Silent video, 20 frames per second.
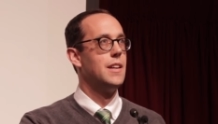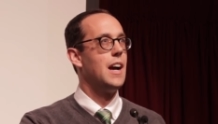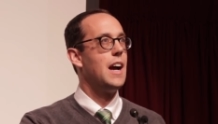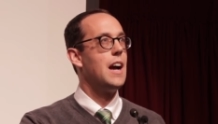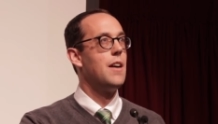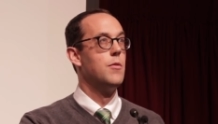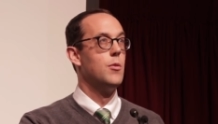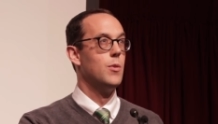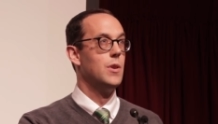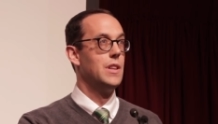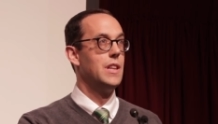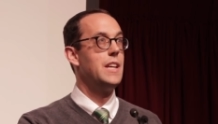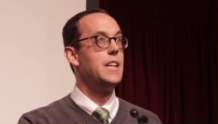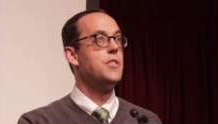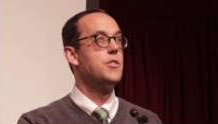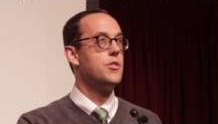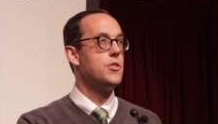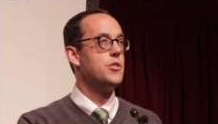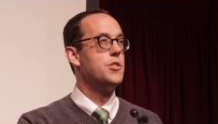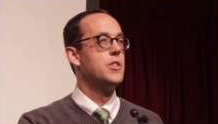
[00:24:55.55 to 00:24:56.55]
I have a
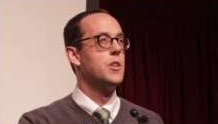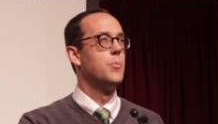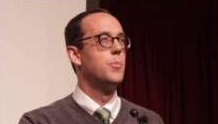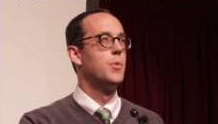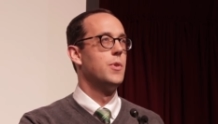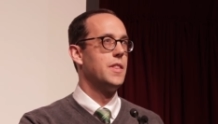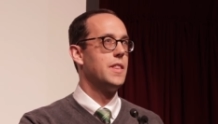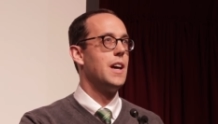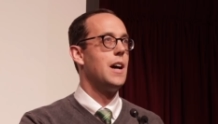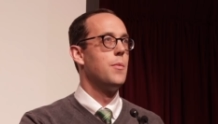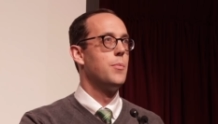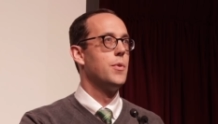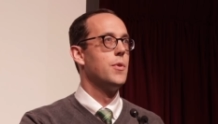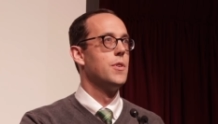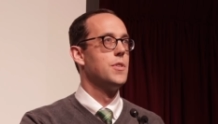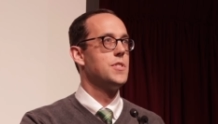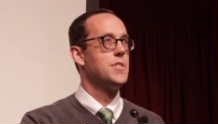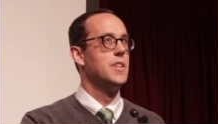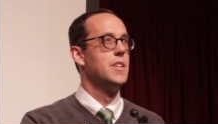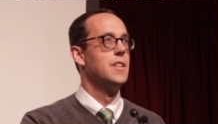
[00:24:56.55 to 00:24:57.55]
relationship with that
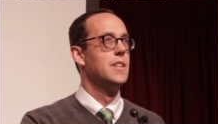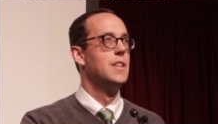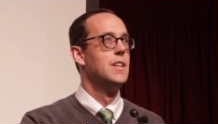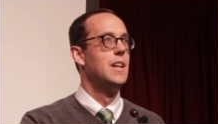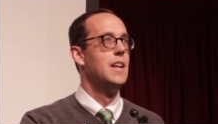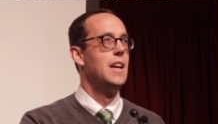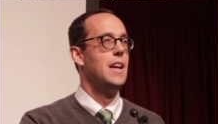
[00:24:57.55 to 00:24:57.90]
person.